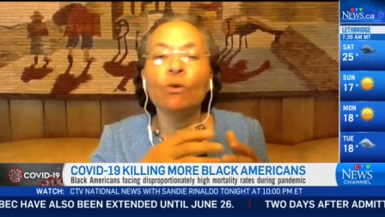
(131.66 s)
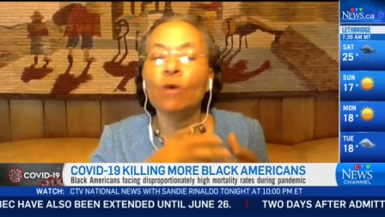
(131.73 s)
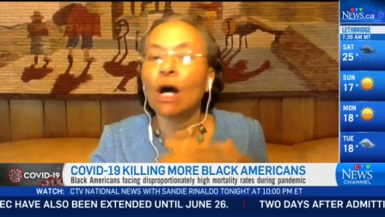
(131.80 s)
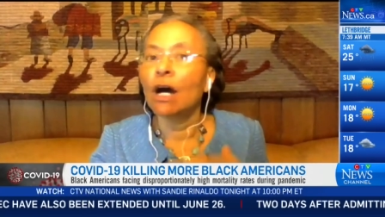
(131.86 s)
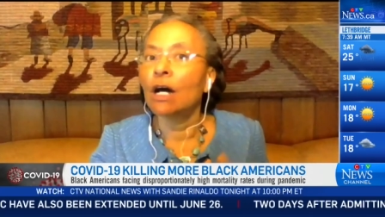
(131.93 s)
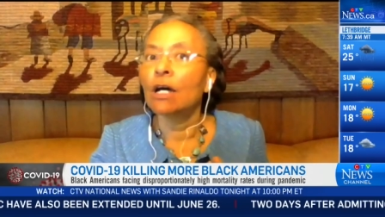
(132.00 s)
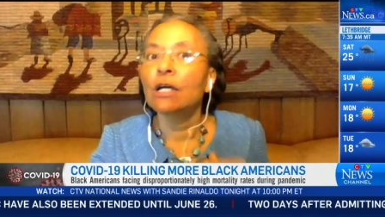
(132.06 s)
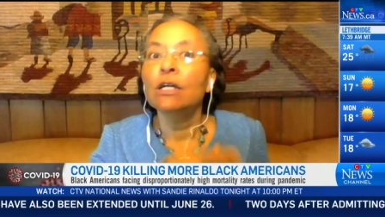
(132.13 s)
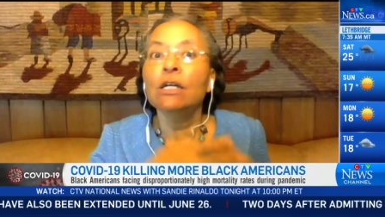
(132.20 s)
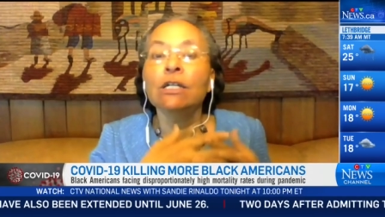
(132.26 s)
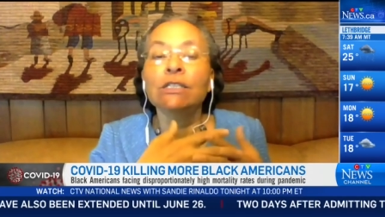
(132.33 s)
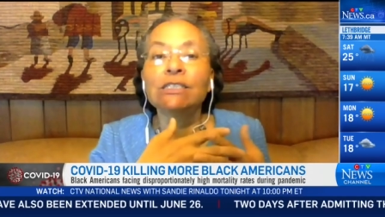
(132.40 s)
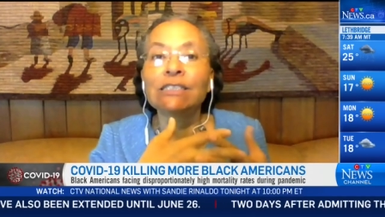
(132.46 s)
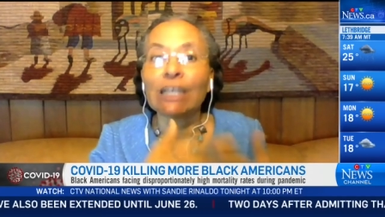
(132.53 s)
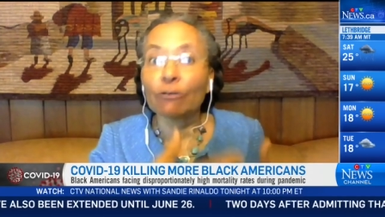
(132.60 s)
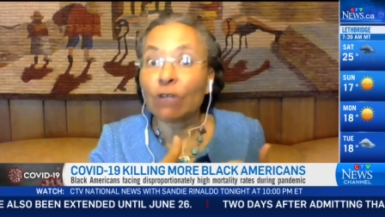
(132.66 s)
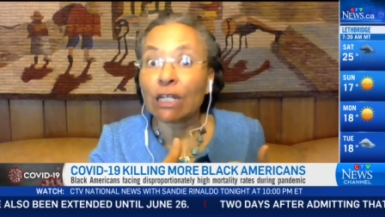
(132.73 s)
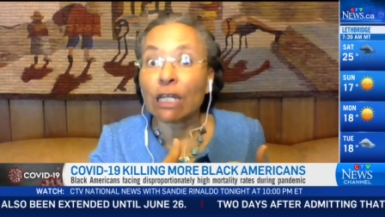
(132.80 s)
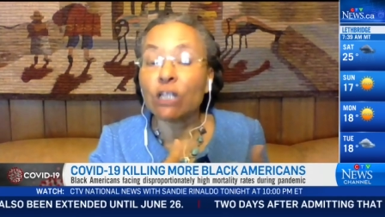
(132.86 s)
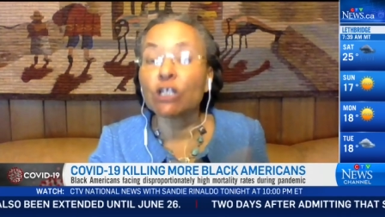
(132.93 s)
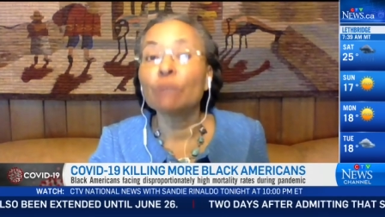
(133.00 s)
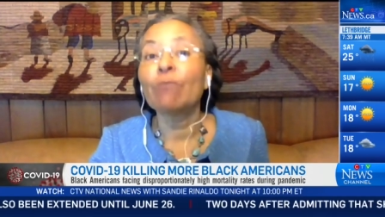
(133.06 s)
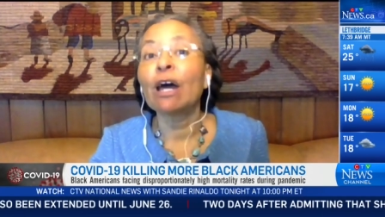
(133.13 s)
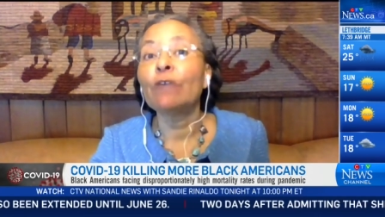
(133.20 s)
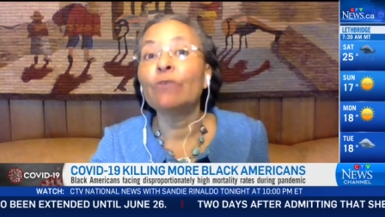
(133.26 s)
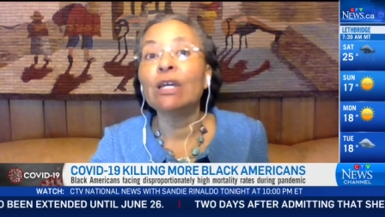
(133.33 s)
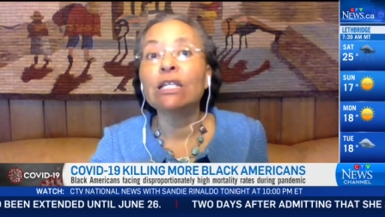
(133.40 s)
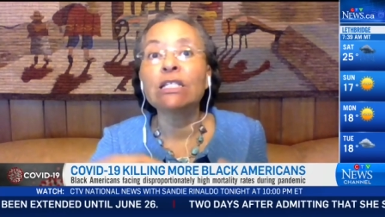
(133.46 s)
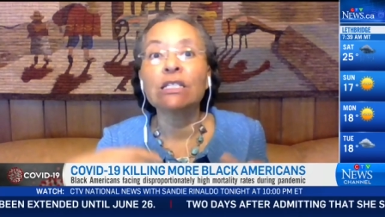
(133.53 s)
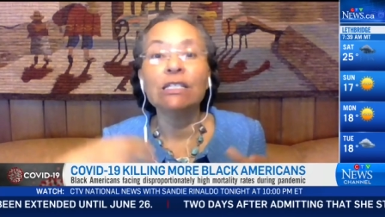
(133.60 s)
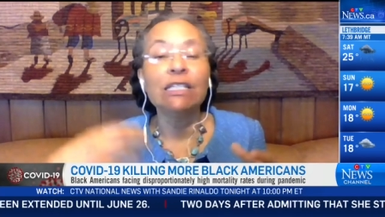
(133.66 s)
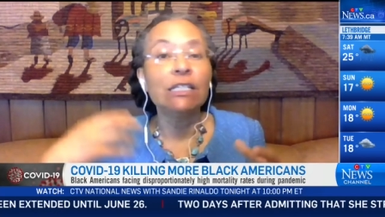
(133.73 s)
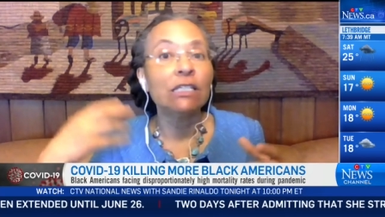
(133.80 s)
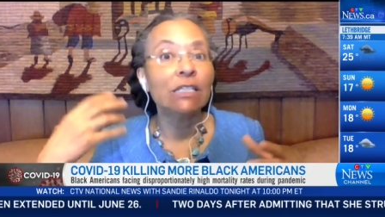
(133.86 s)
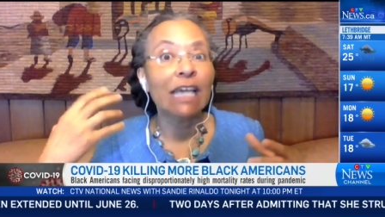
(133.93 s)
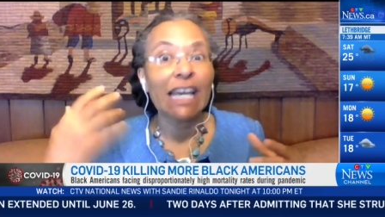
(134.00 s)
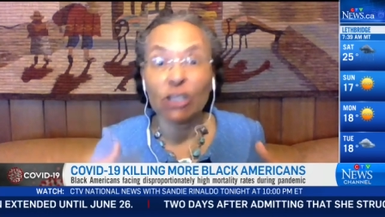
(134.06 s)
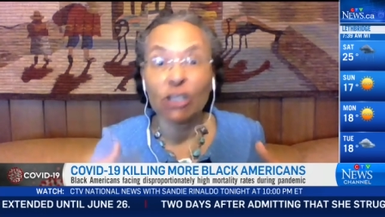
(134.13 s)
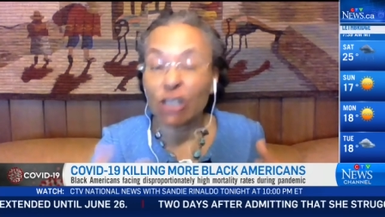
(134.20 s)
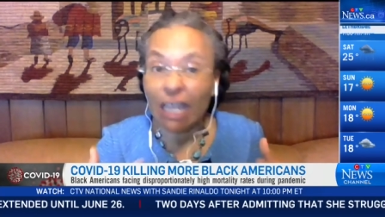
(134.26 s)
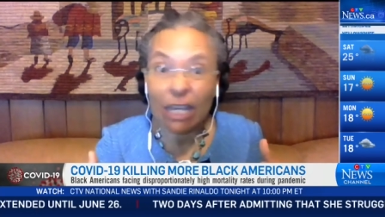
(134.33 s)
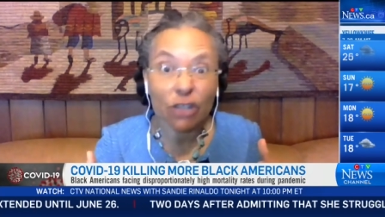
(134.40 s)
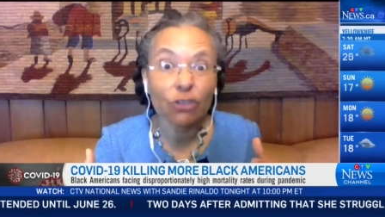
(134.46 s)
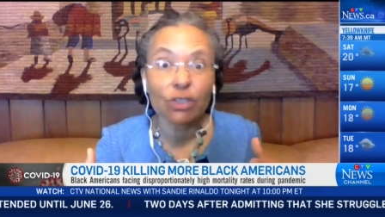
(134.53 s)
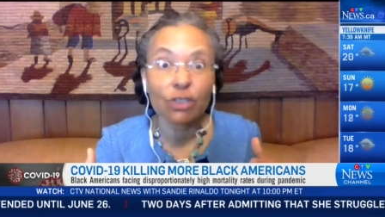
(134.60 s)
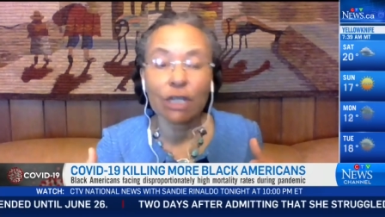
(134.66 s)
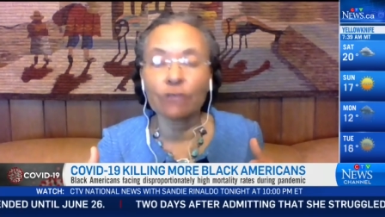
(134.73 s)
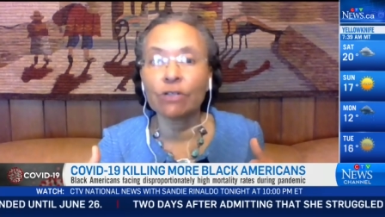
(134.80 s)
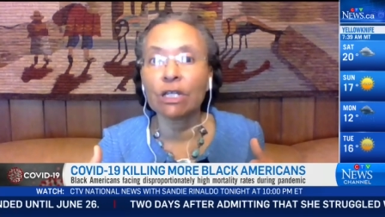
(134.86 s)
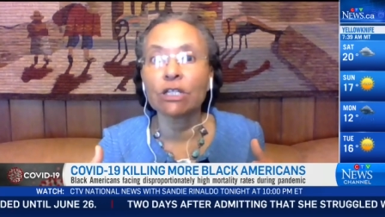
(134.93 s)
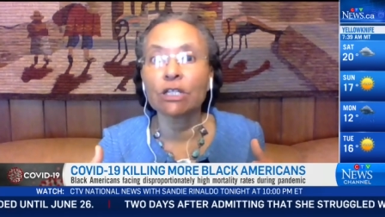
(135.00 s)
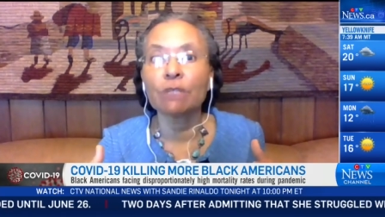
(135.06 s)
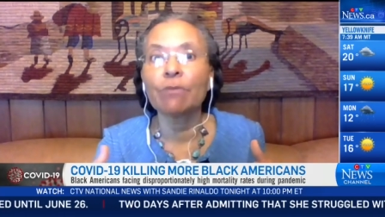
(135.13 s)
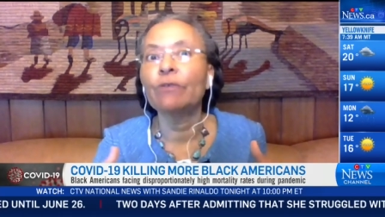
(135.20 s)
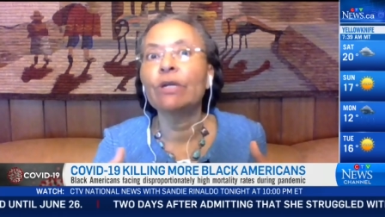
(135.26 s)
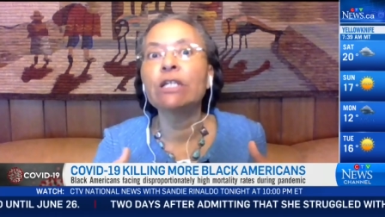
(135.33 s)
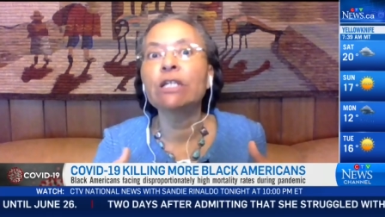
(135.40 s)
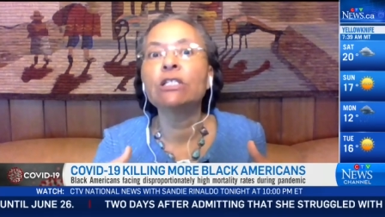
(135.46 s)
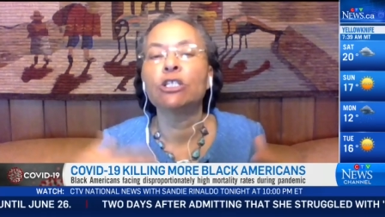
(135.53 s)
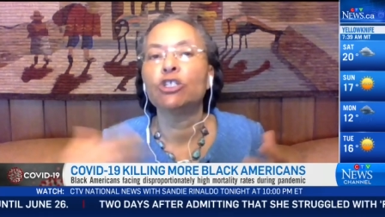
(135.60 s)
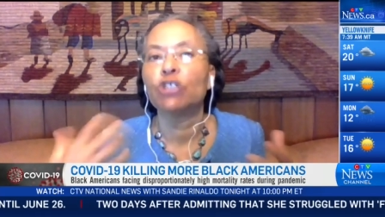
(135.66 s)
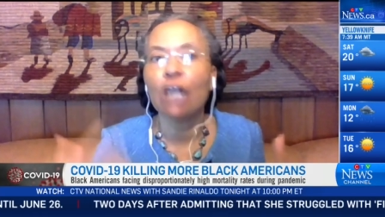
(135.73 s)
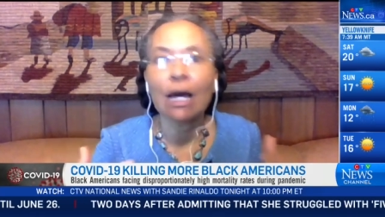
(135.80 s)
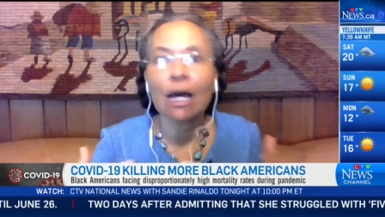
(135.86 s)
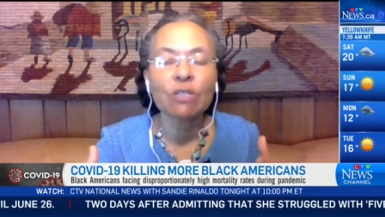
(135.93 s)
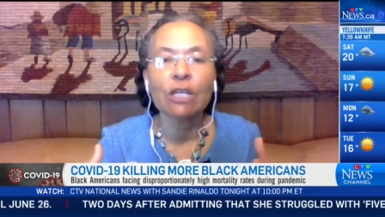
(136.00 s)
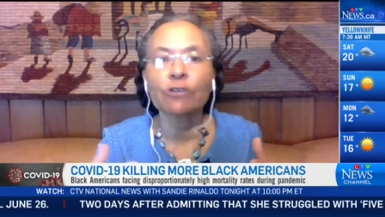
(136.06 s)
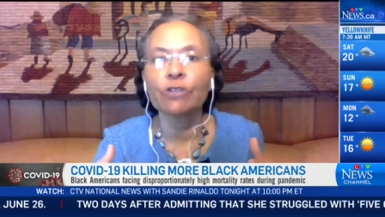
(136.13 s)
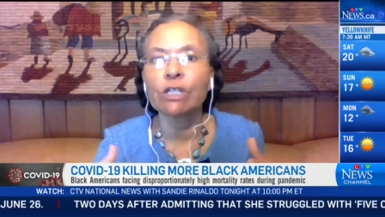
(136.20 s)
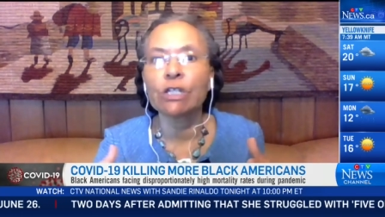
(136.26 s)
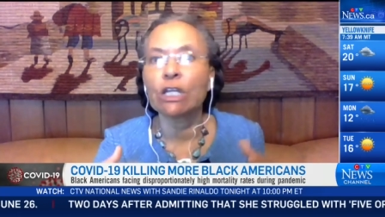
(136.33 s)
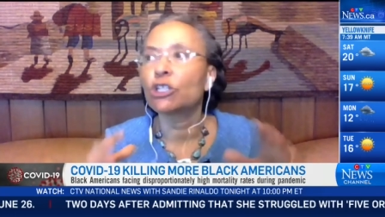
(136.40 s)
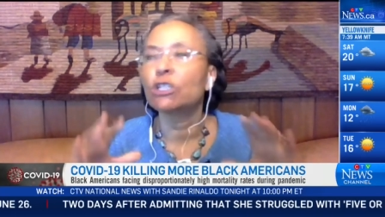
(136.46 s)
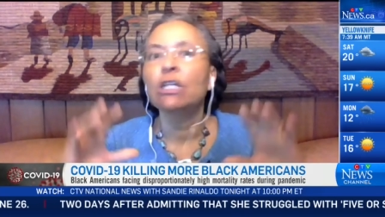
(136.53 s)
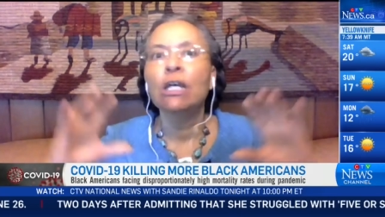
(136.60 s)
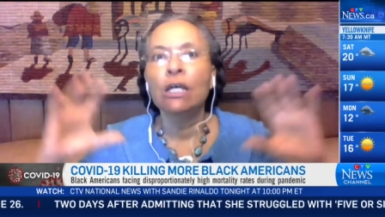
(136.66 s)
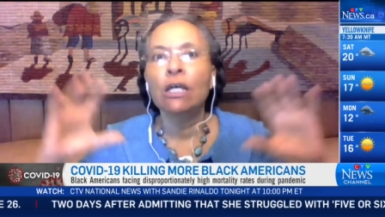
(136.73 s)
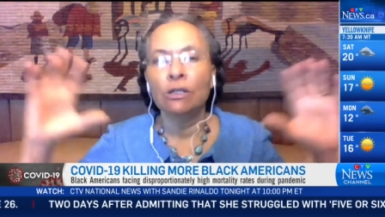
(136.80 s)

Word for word: Uh, segregation by race, leading to educational segregation by race, to job segregation,